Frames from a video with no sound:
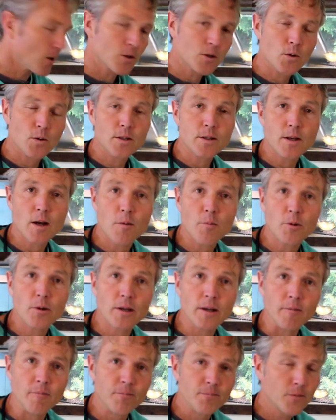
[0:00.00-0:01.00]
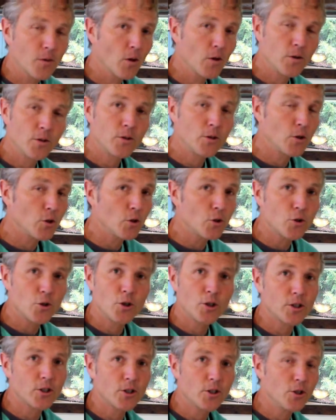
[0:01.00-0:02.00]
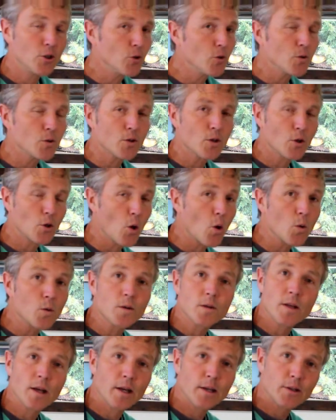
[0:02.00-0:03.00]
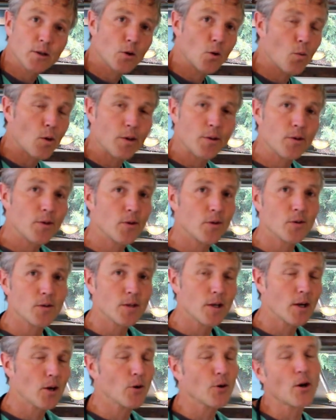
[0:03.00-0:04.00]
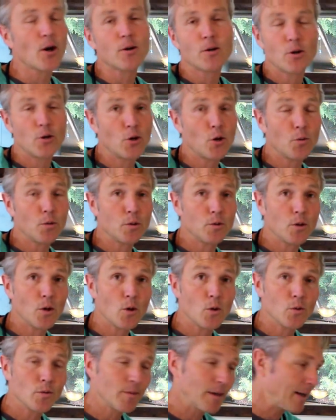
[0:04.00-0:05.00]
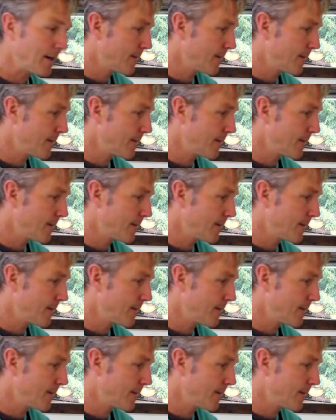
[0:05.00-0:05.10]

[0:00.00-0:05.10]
So in summary, do you use the nose thing to know whether they're sick or not? No, you don't.